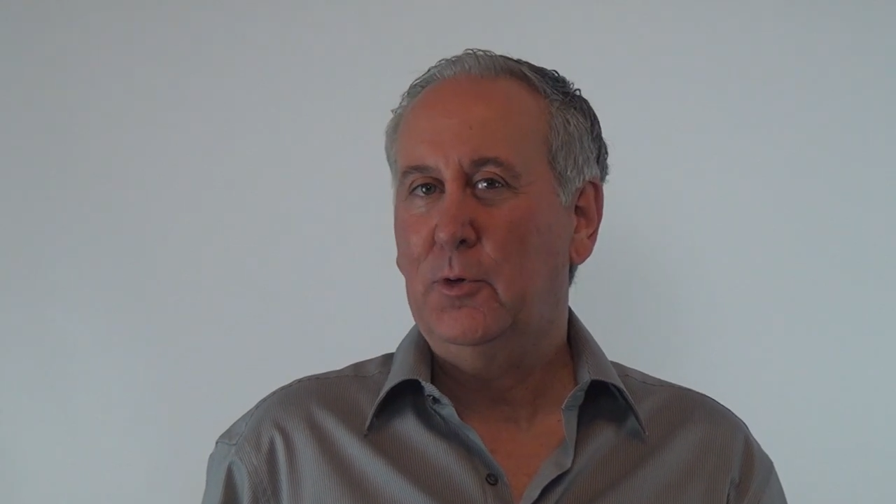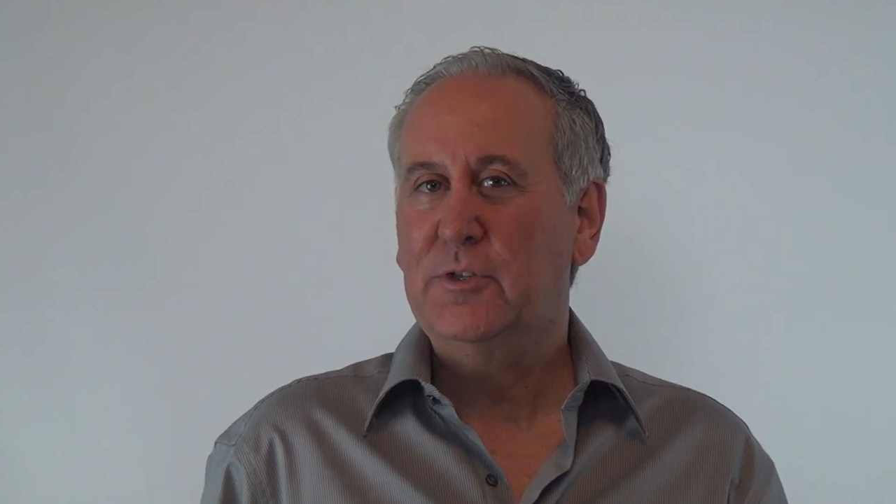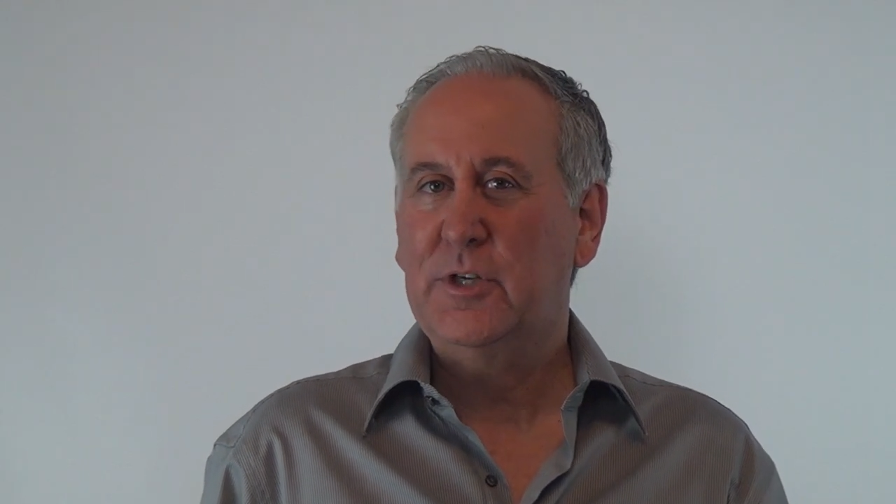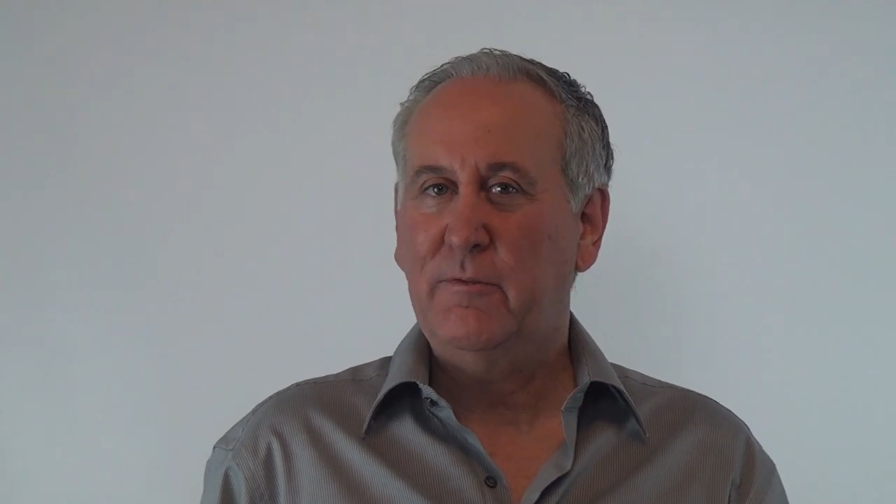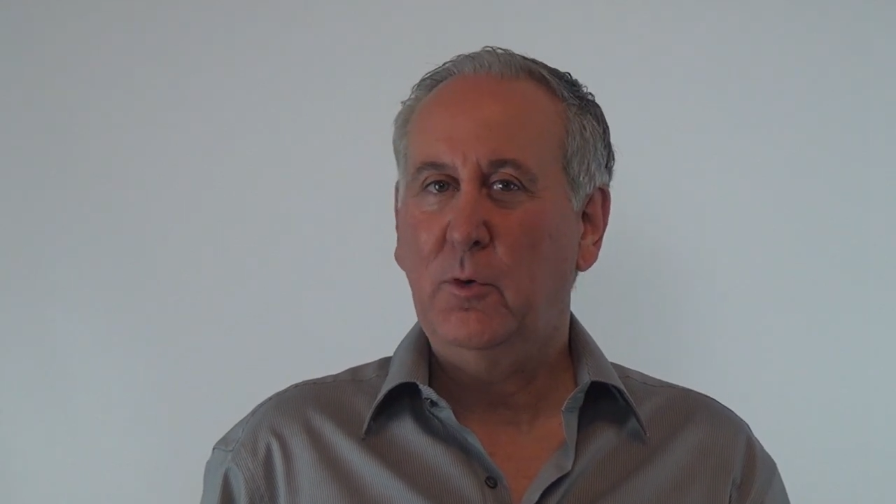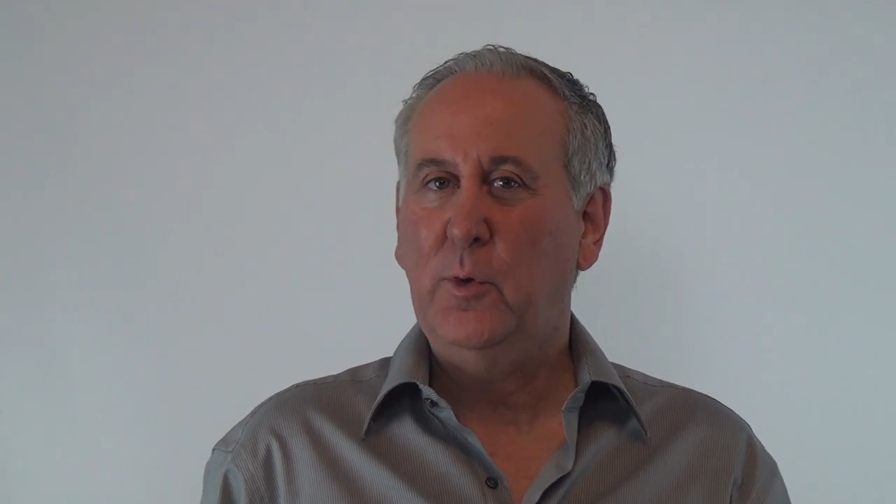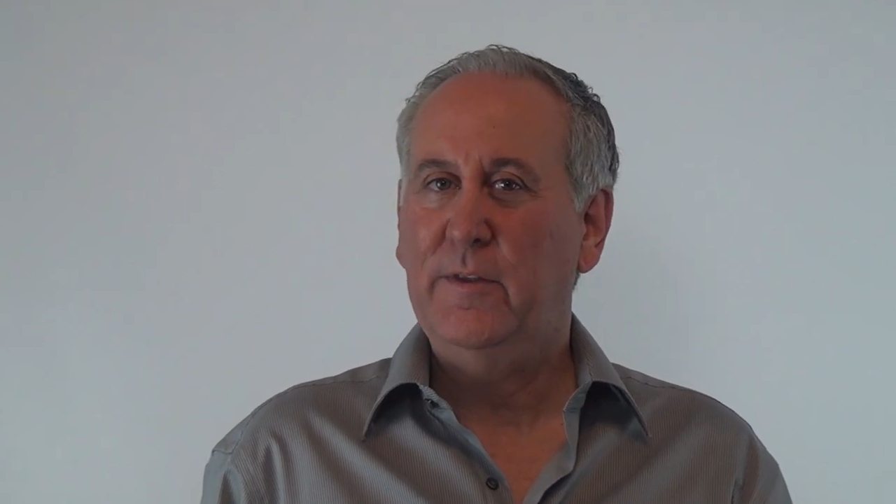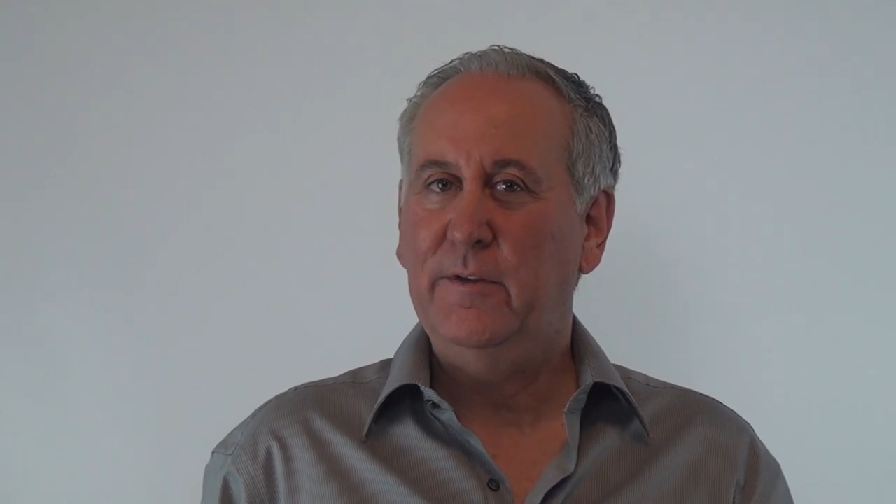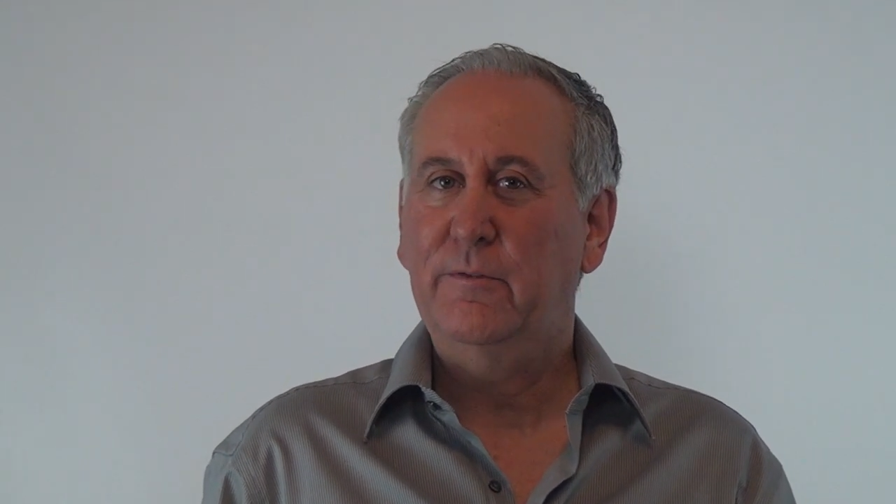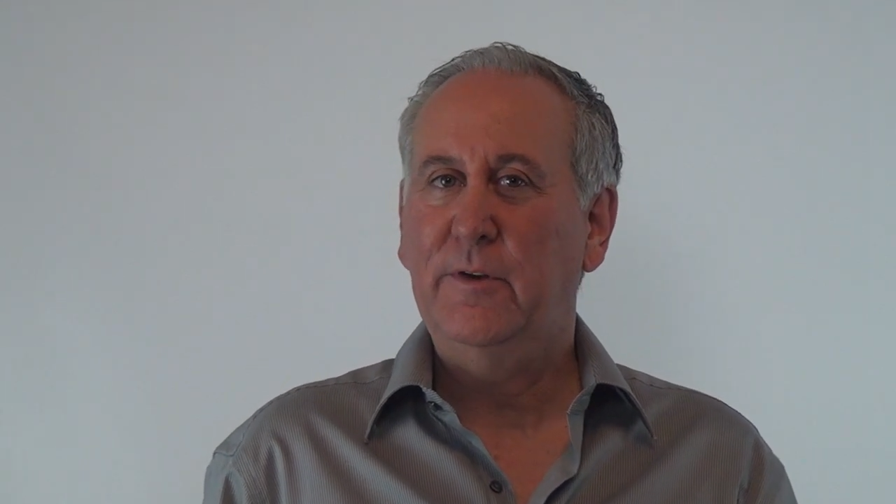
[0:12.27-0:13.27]
who suffer
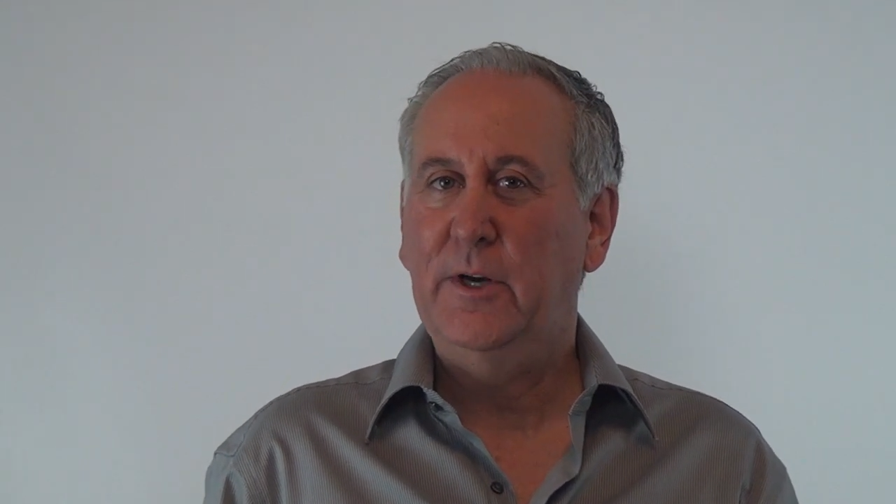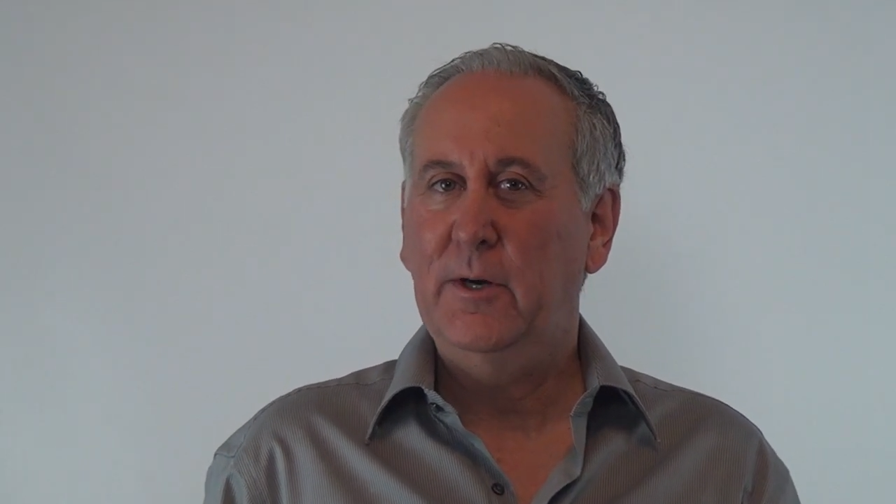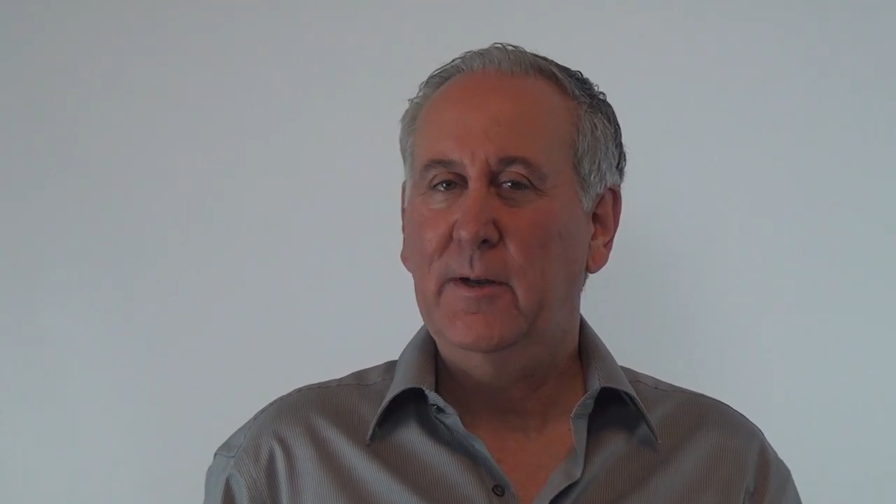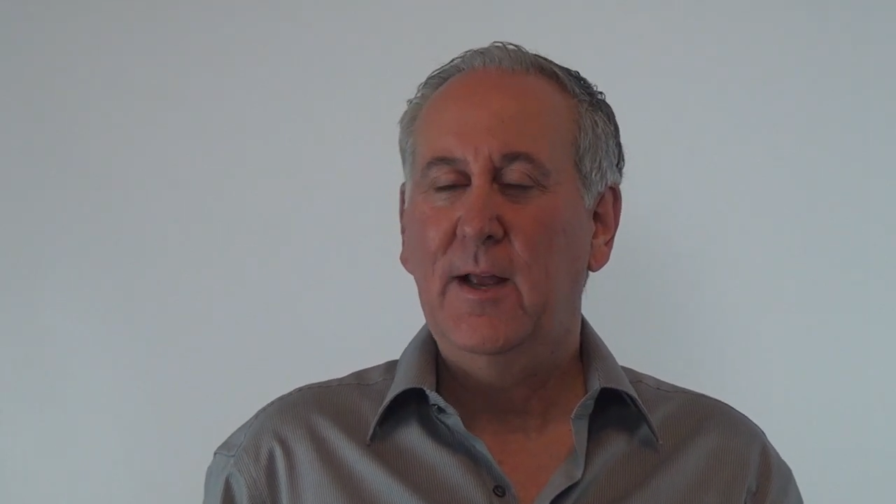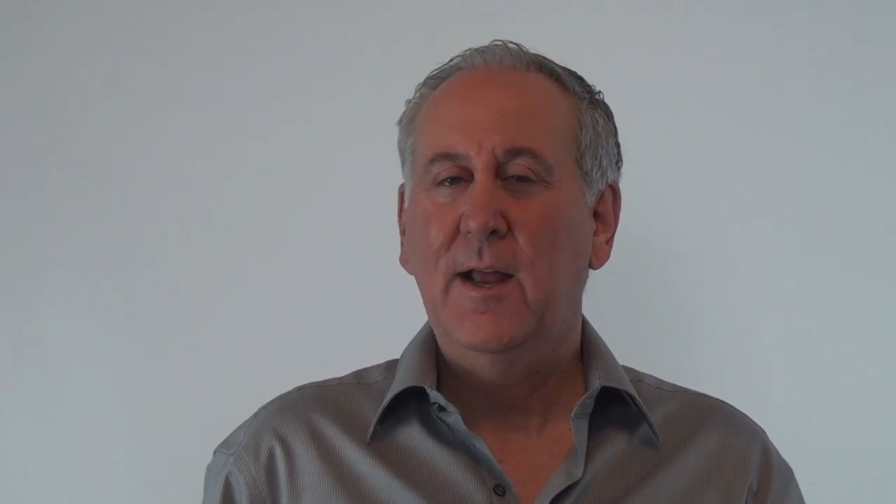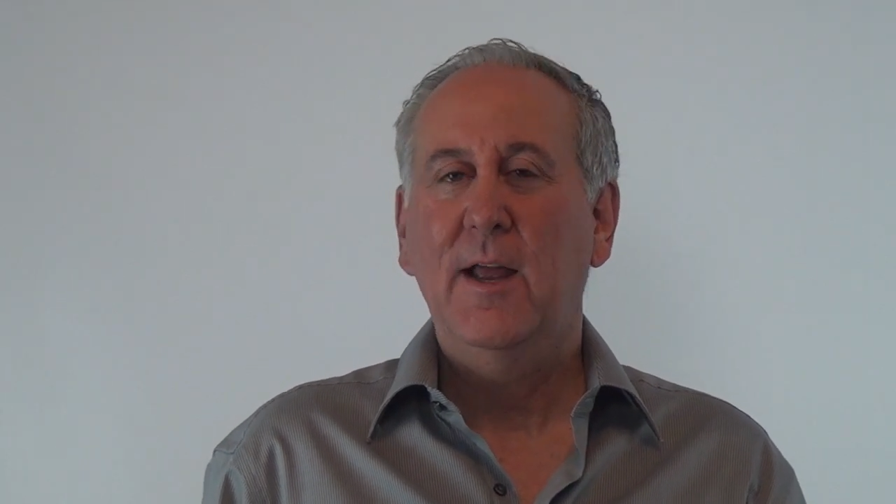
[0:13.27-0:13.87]
with this fear.